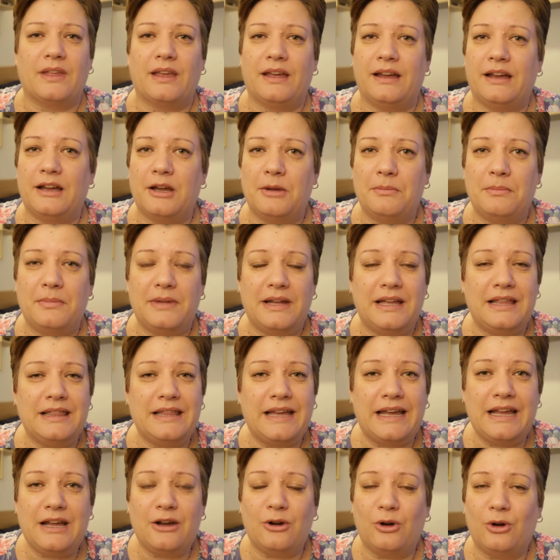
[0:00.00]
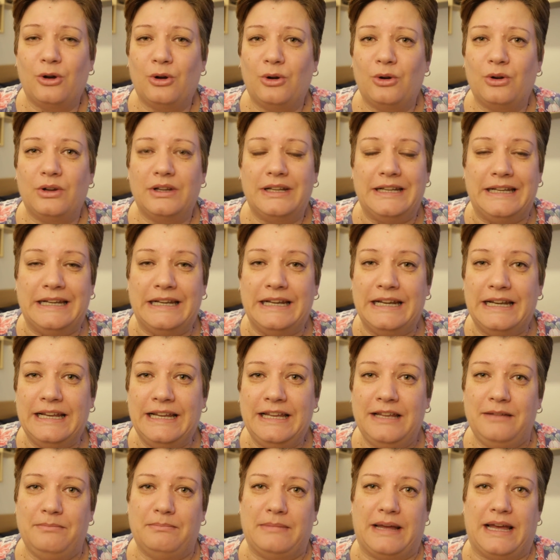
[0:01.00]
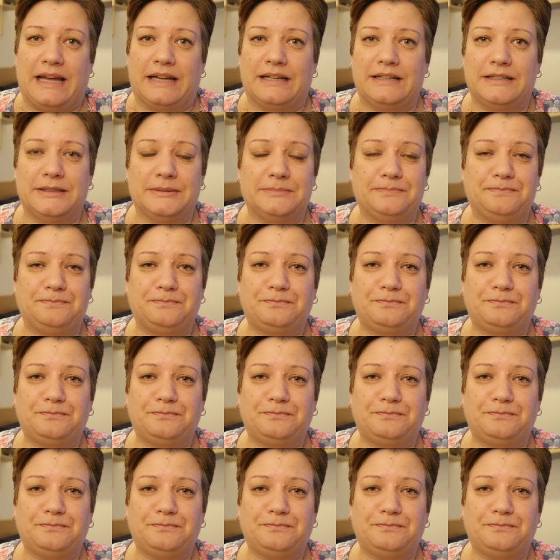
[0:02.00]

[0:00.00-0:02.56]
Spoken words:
and they are Lee Mack,